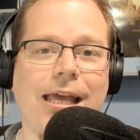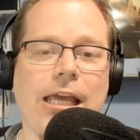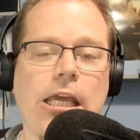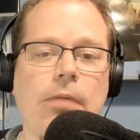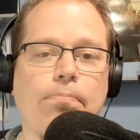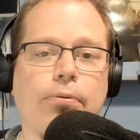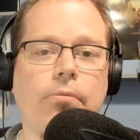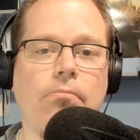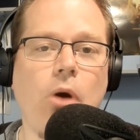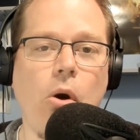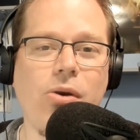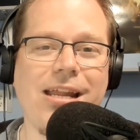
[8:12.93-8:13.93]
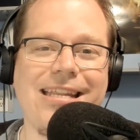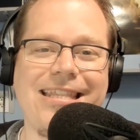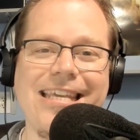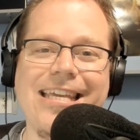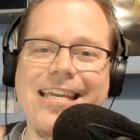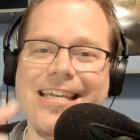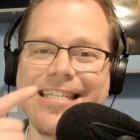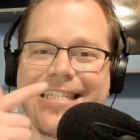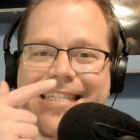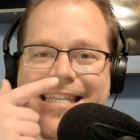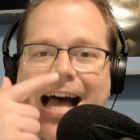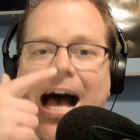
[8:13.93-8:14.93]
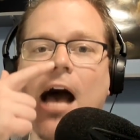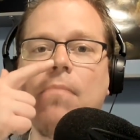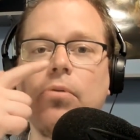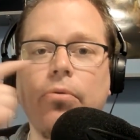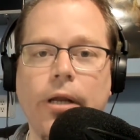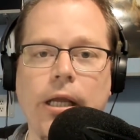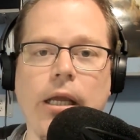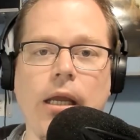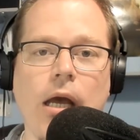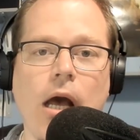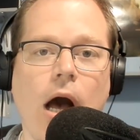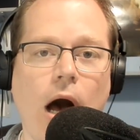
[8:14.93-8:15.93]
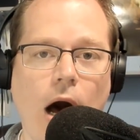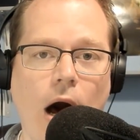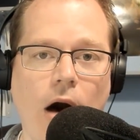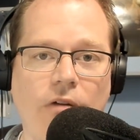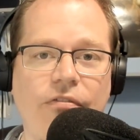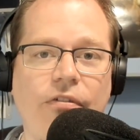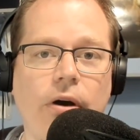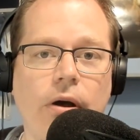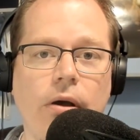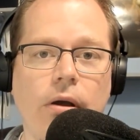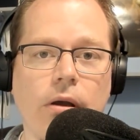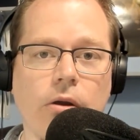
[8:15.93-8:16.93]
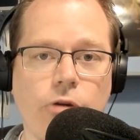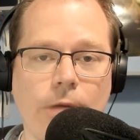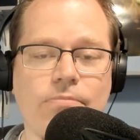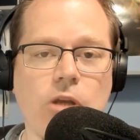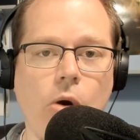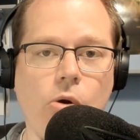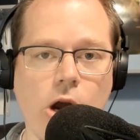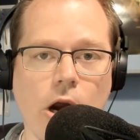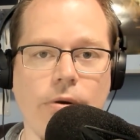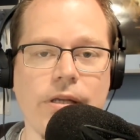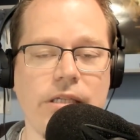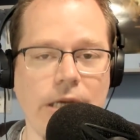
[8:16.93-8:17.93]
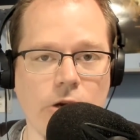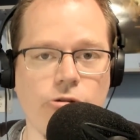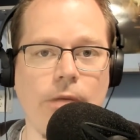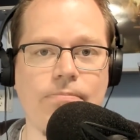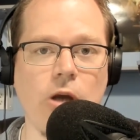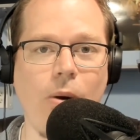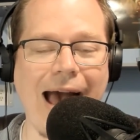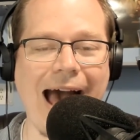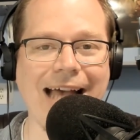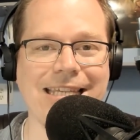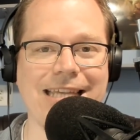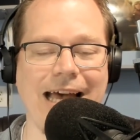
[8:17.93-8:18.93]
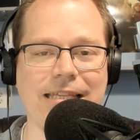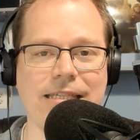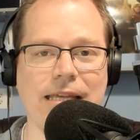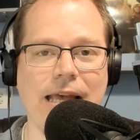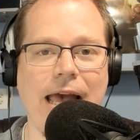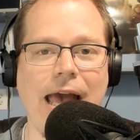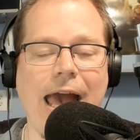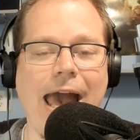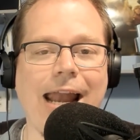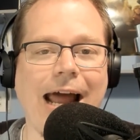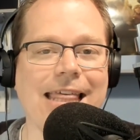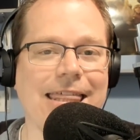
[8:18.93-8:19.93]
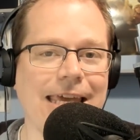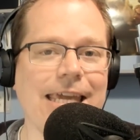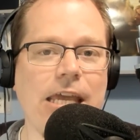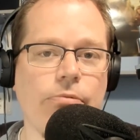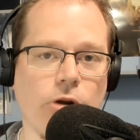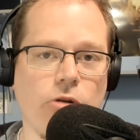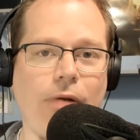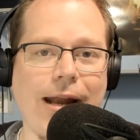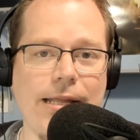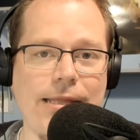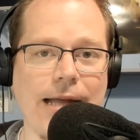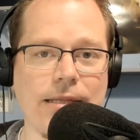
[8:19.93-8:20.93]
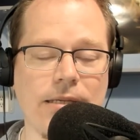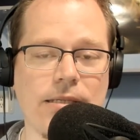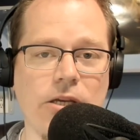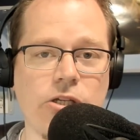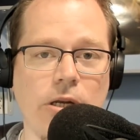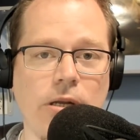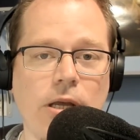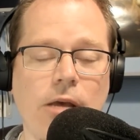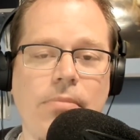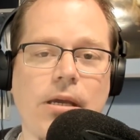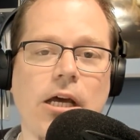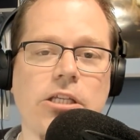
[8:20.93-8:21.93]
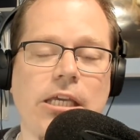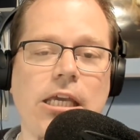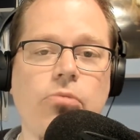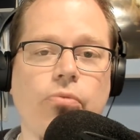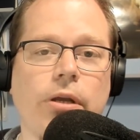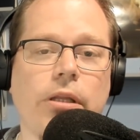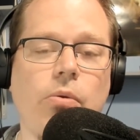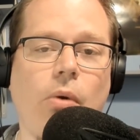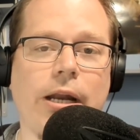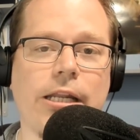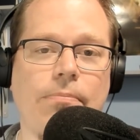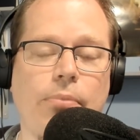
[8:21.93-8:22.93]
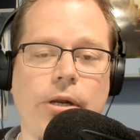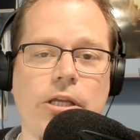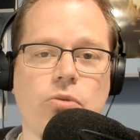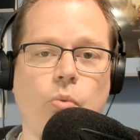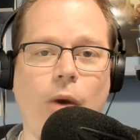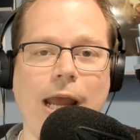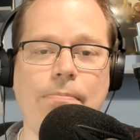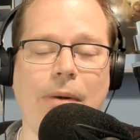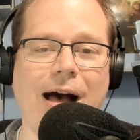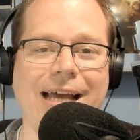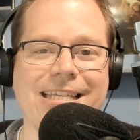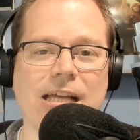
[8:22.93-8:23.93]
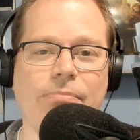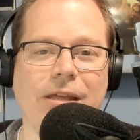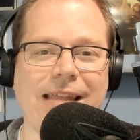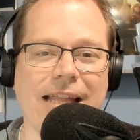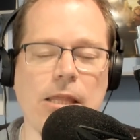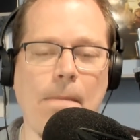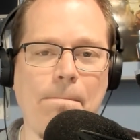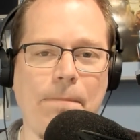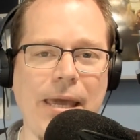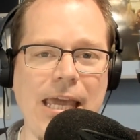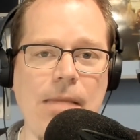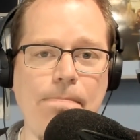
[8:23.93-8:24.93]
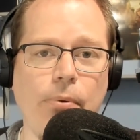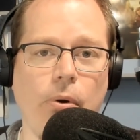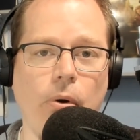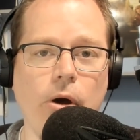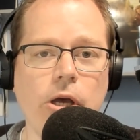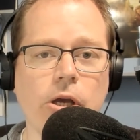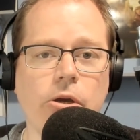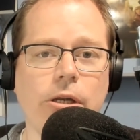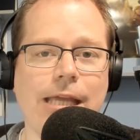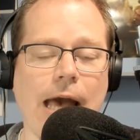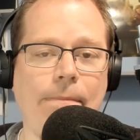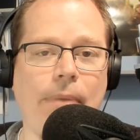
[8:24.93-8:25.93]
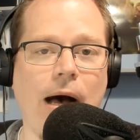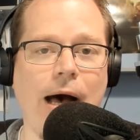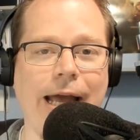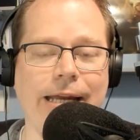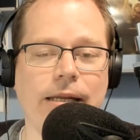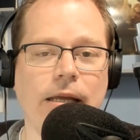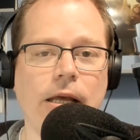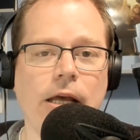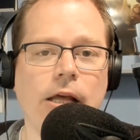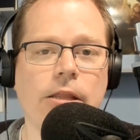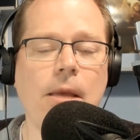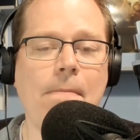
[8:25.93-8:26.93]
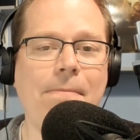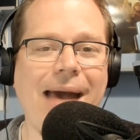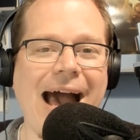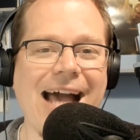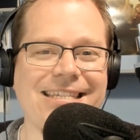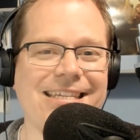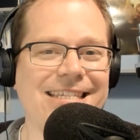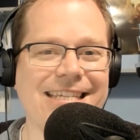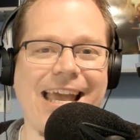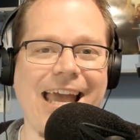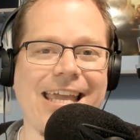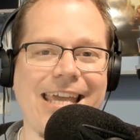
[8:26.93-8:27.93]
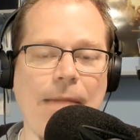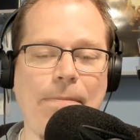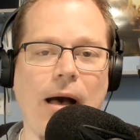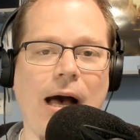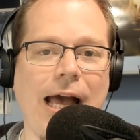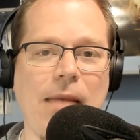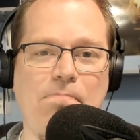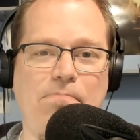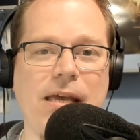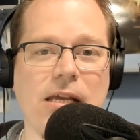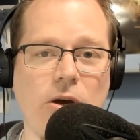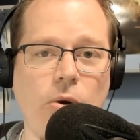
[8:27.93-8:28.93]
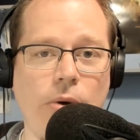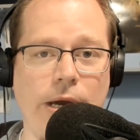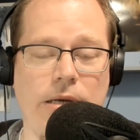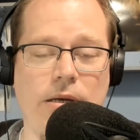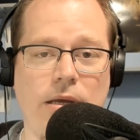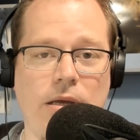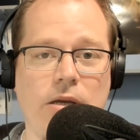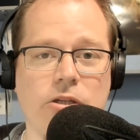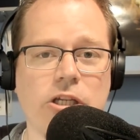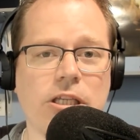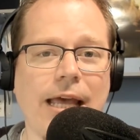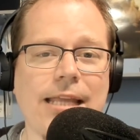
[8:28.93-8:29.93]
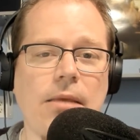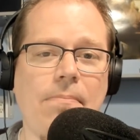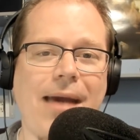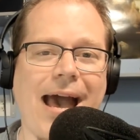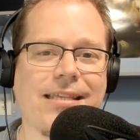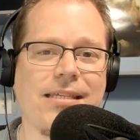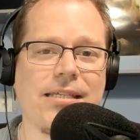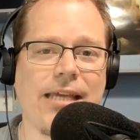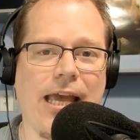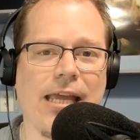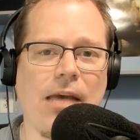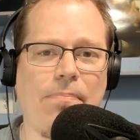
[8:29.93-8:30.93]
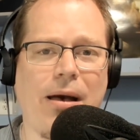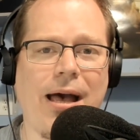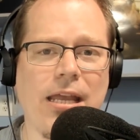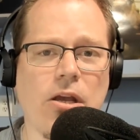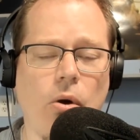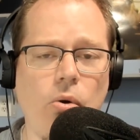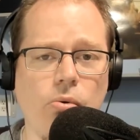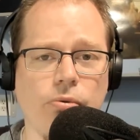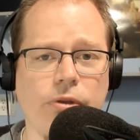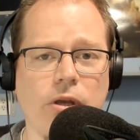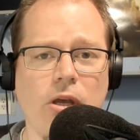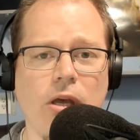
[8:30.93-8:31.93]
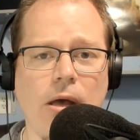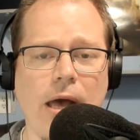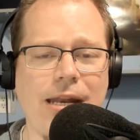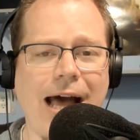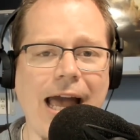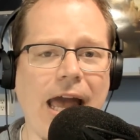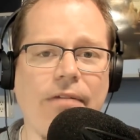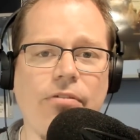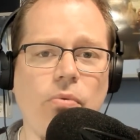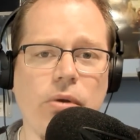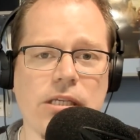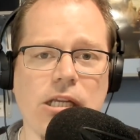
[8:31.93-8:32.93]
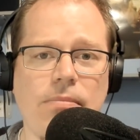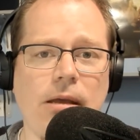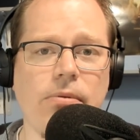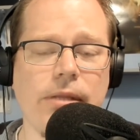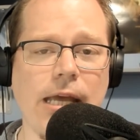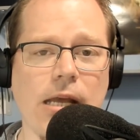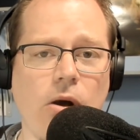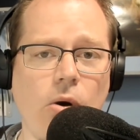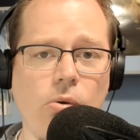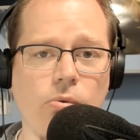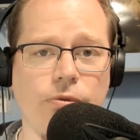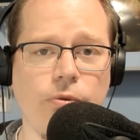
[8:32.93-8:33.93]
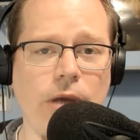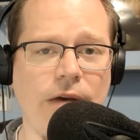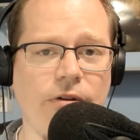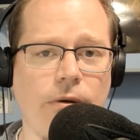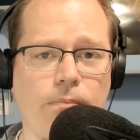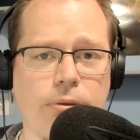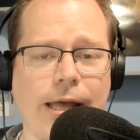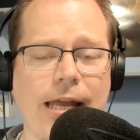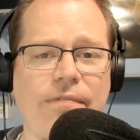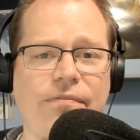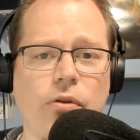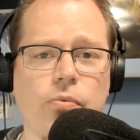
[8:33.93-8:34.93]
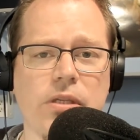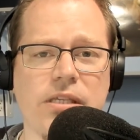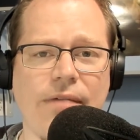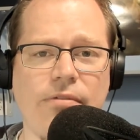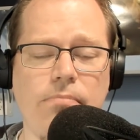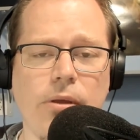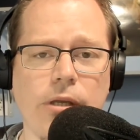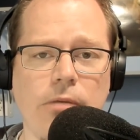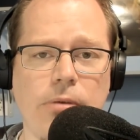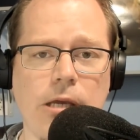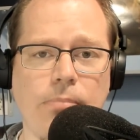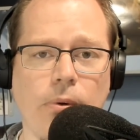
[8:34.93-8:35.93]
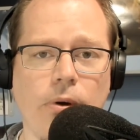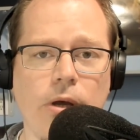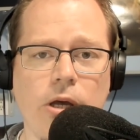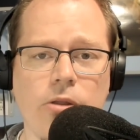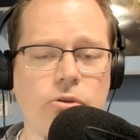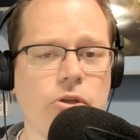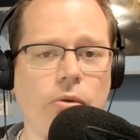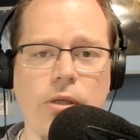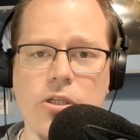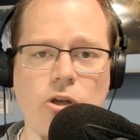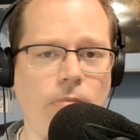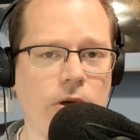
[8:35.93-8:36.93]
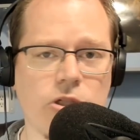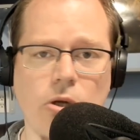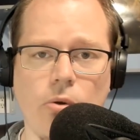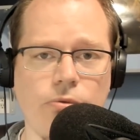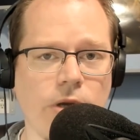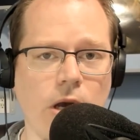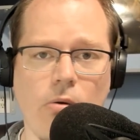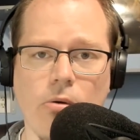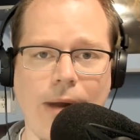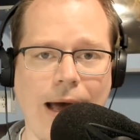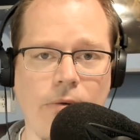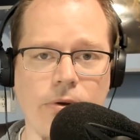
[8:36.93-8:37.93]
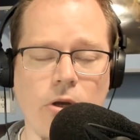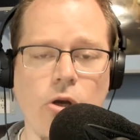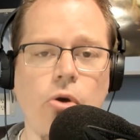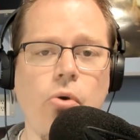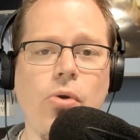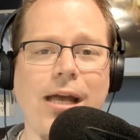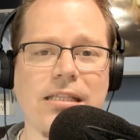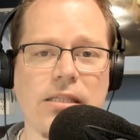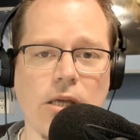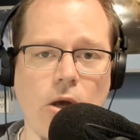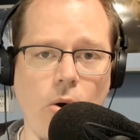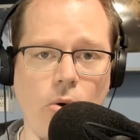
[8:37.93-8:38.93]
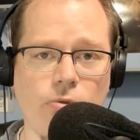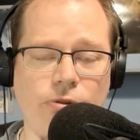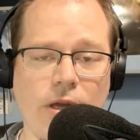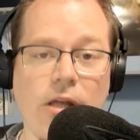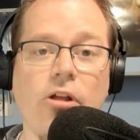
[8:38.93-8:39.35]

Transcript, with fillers: He promoted the snobbery of cryptocurrency and crypto assets. And I think he regretted that decision because he really wanted to put his weight behind something that the people could get behind. The masses can't get behind Bitcoin just like the masses can't get behind gold. Not everyone's going to be able to get gold. We have a planet filled with 7 billion people. There's only so much gold to go around. Who gets the gold?